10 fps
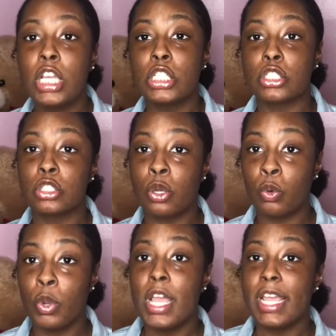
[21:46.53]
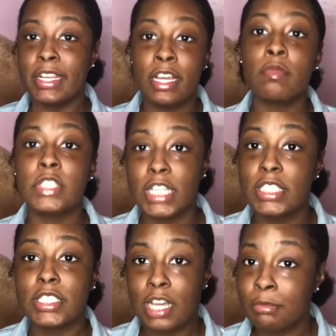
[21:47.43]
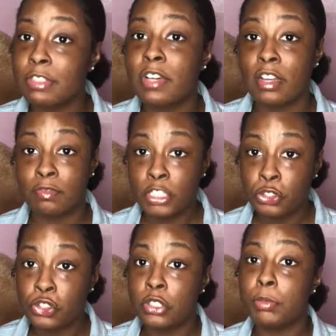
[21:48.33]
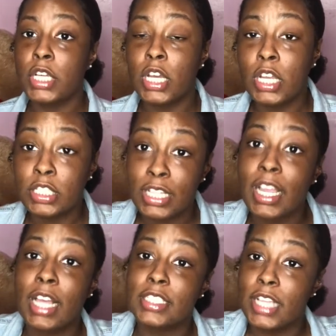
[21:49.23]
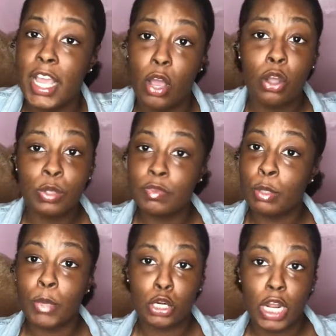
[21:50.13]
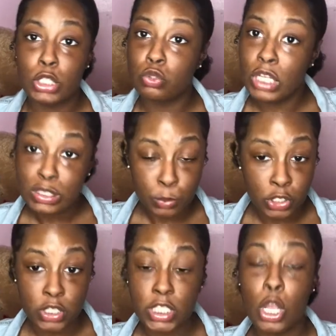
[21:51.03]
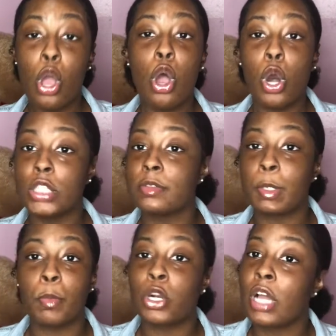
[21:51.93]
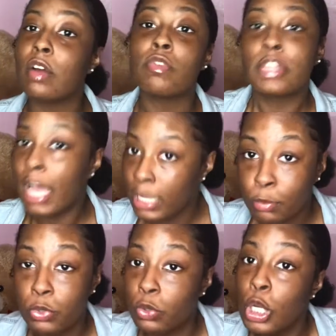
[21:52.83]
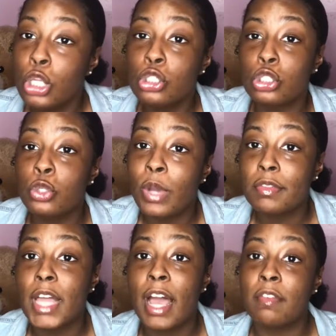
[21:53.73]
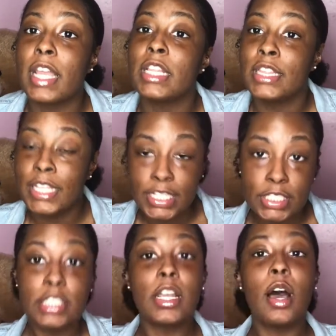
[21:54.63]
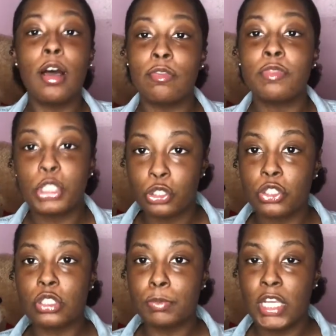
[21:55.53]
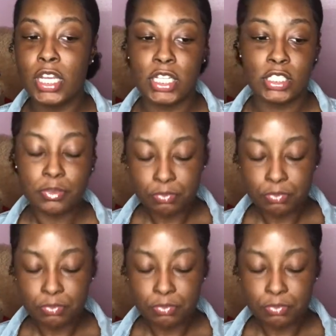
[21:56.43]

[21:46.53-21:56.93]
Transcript: So it definitely takes time to find vendors, because like I said, all of them are not trustworthy, all of them are not reliable. So you have to have a list of vendors, because